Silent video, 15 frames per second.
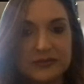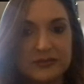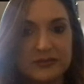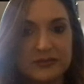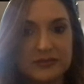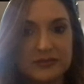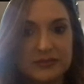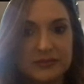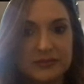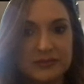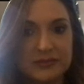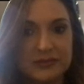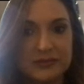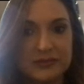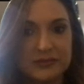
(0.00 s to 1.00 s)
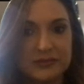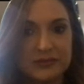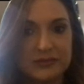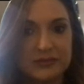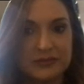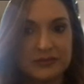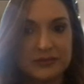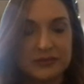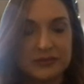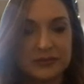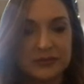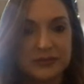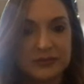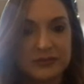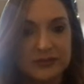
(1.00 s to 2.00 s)

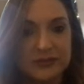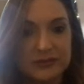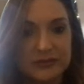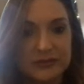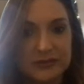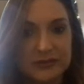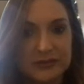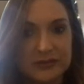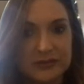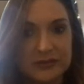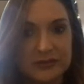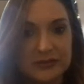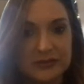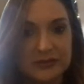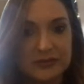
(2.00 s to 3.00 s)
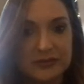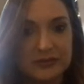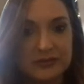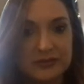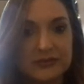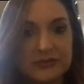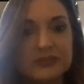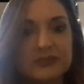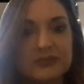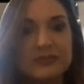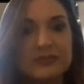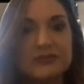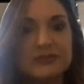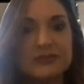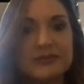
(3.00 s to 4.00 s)

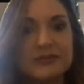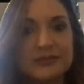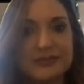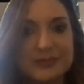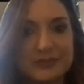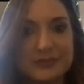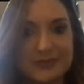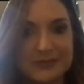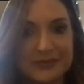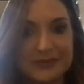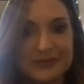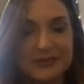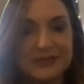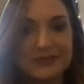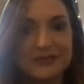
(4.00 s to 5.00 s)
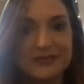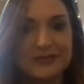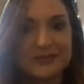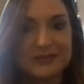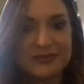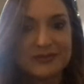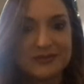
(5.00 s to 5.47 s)
No words are spoken by the person on screen.